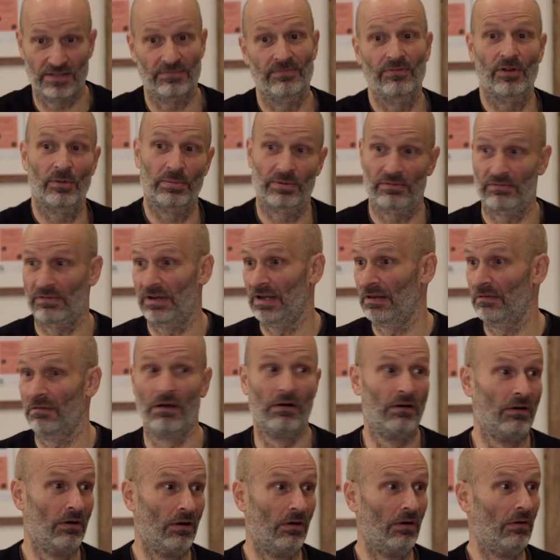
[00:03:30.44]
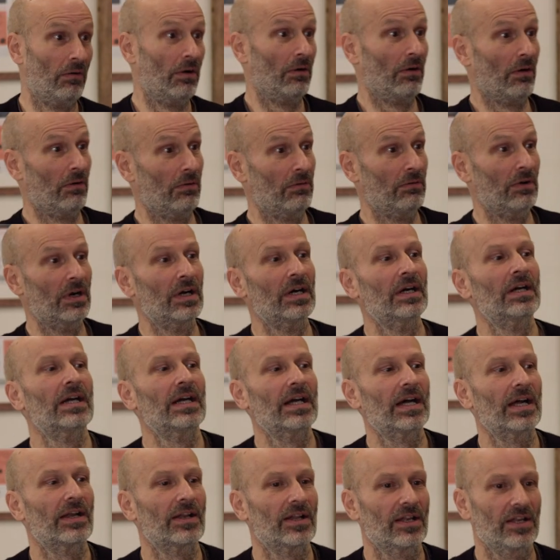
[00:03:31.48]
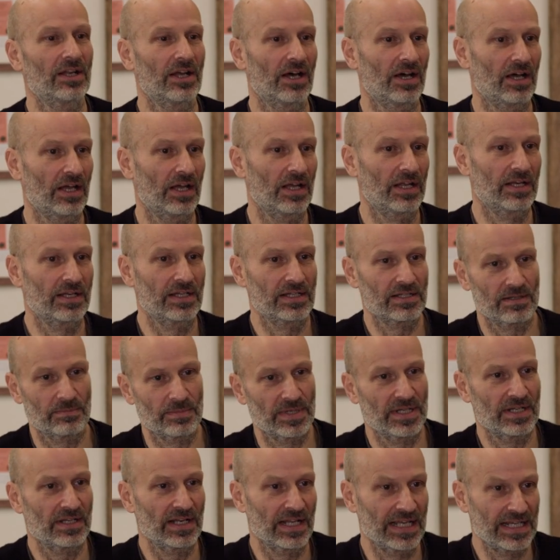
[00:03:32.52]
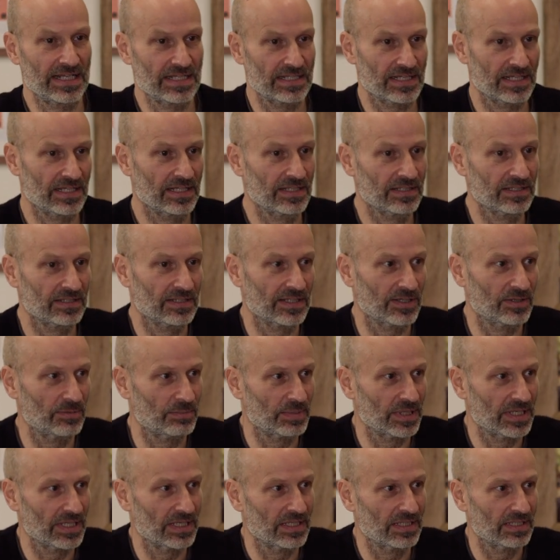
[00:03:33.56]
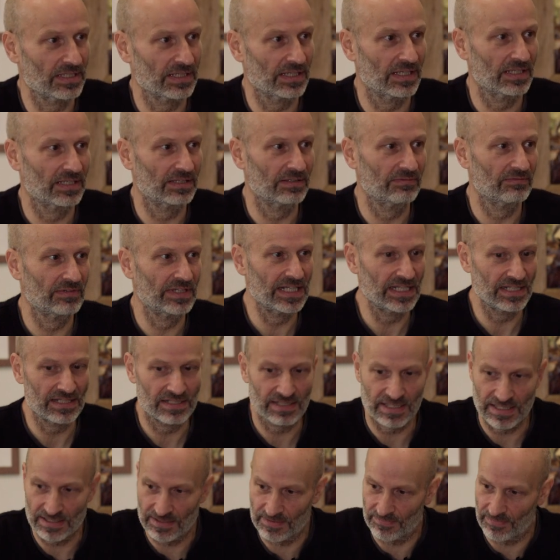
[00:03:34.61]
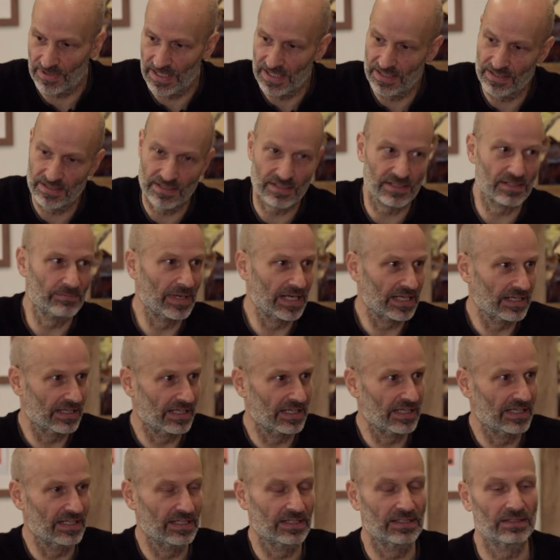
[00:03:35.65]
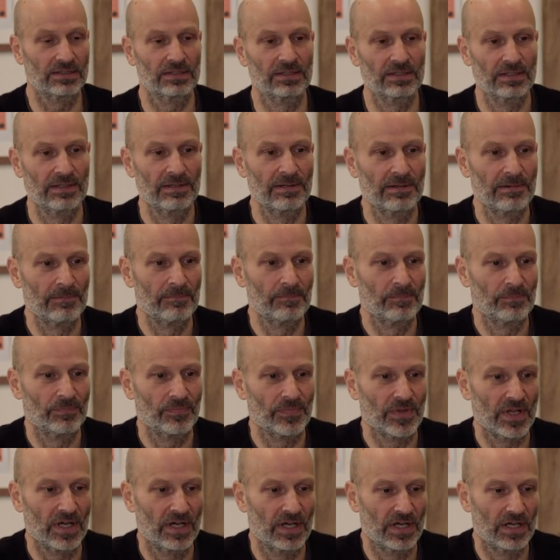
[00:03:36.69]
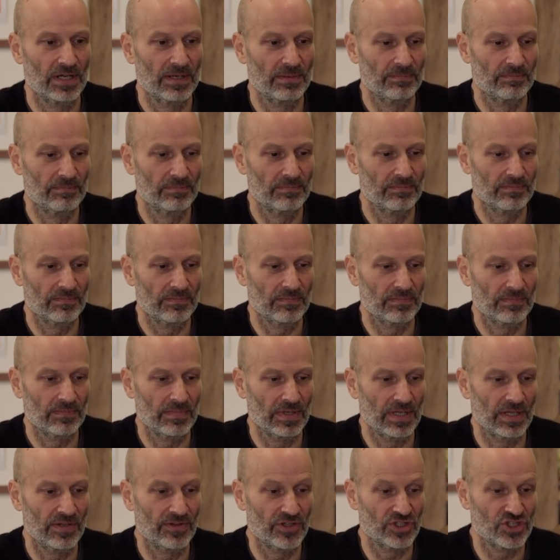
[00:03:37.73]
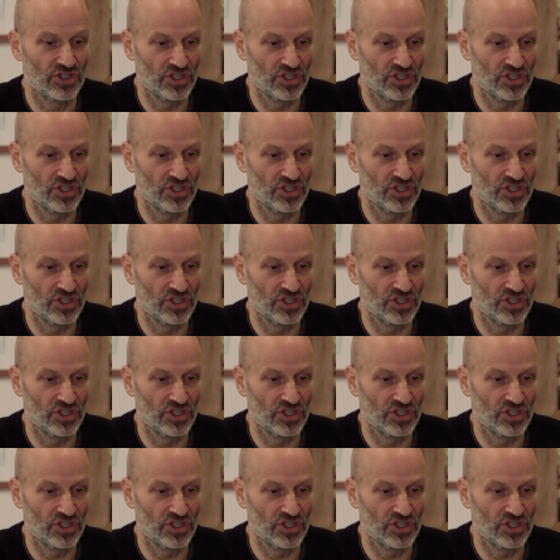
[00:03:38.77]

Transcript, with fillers: just flop around or oh hello and a lion is a bit lazy and dopey and needs its friends to make a kill. Um, and the